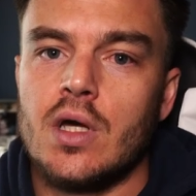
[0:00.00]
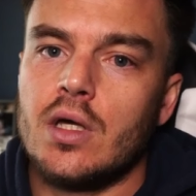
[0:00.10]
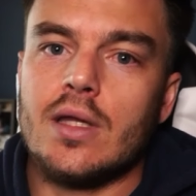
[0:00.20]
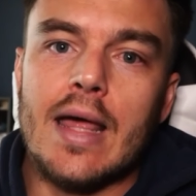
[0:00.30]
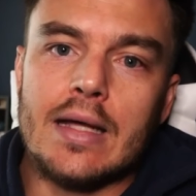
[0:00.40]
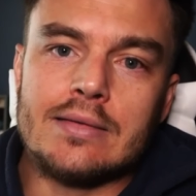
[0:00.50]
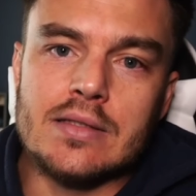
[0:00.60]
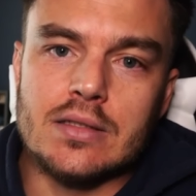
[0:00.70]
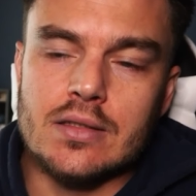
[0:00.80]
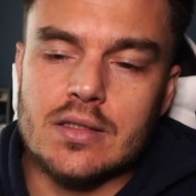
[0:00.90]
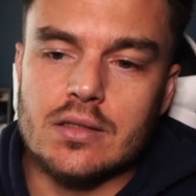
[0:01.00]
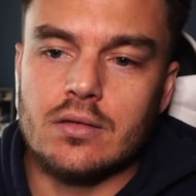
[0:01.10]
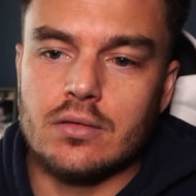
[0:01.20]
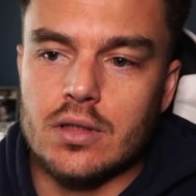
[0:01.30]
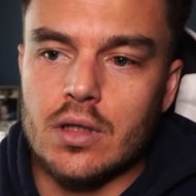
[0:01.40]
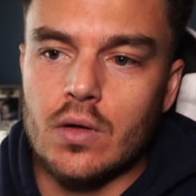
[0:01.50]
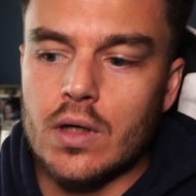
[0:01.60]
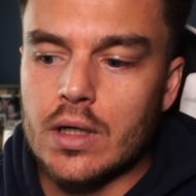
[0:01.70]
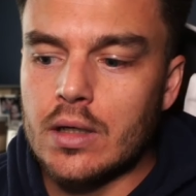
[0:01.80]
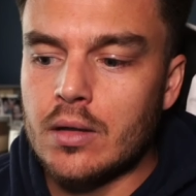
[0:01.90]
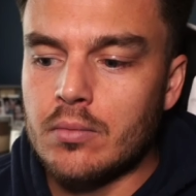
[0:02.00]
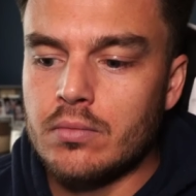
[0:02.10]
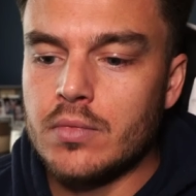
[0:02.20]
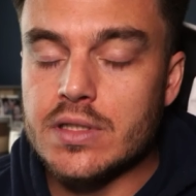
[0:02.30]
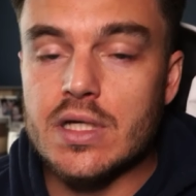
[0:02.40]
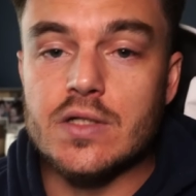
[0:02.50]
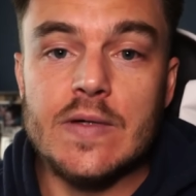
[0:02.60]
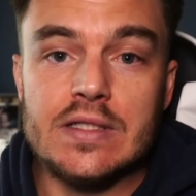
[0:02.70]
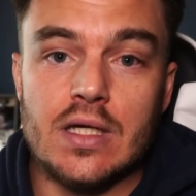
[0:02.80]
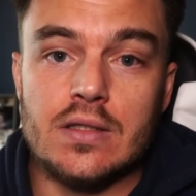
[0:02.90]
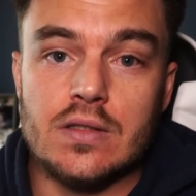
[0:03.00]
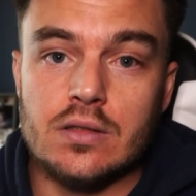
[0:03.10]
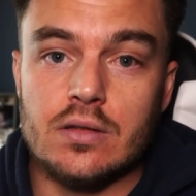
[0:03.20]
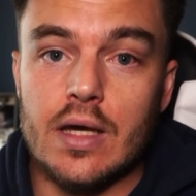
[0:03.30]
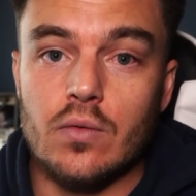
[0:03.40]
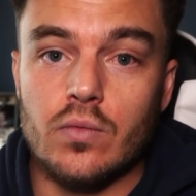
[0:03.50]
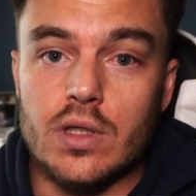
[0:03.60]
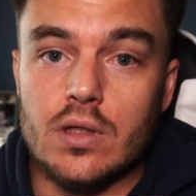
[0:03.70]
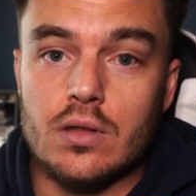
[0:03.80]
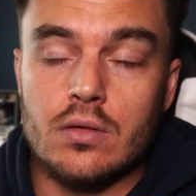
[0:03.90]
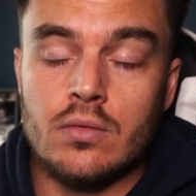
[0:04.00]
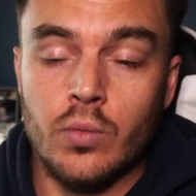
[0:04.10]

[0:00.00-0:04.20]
In that instance, it does make sense that we